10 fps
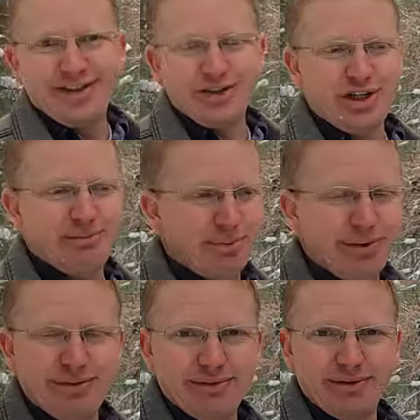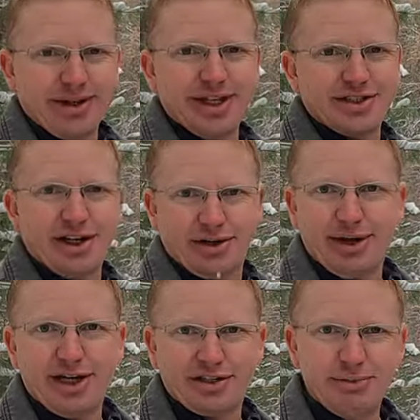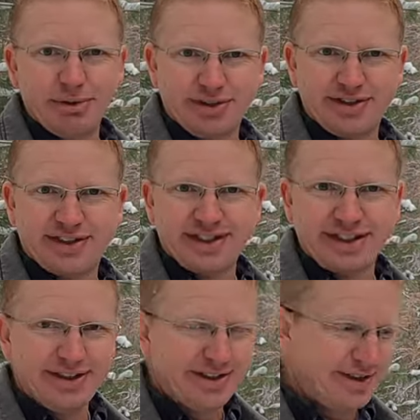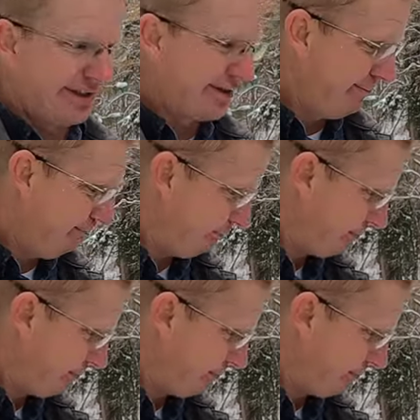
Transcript: your Jeep is not going to ride as smooth as this thing does.